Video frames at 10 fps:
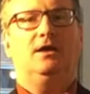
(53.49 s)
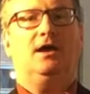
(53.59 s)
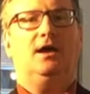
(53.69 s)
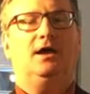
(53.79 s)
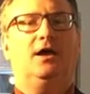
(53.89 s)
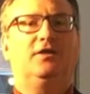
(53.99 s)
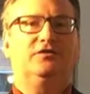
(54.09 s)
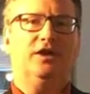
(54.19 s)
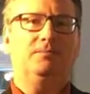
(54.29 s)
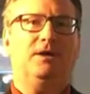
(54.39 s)
I'll
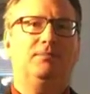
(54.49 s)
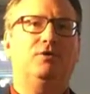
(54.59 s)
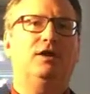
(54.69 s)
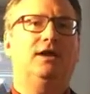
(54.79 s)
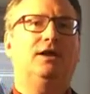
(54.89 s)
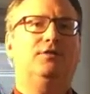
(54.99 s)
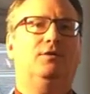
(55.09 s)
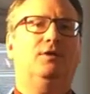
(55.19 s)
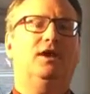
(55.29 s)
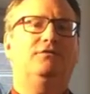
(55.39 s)
start by pointing out
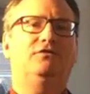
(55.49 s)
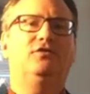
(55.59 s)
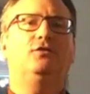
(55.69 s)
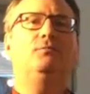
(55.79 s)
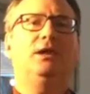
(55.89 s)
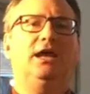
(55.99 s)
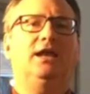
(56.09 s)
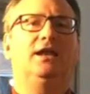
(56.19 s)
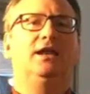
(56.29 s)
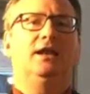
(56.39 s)
that we have two
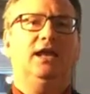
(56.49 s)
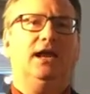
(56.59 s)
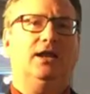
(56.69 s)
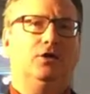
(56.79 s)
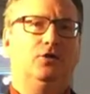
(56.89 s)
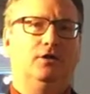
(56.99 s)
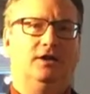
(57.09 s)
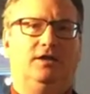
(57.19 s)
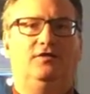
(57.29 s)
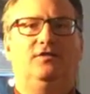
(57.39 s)
main
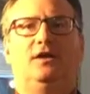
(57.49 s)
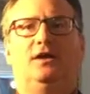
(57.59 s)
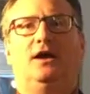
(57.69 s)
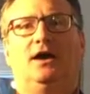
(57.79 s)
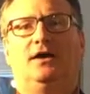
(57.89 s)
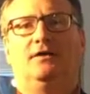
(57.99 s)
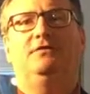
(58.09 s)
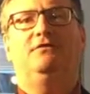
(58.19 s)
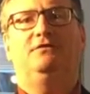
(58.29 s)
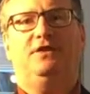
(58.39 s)
categories of
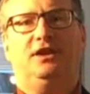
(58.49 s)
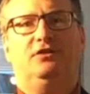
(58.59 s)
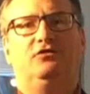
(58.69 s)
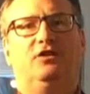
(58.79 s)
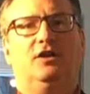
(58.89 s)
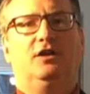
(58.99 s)
finish.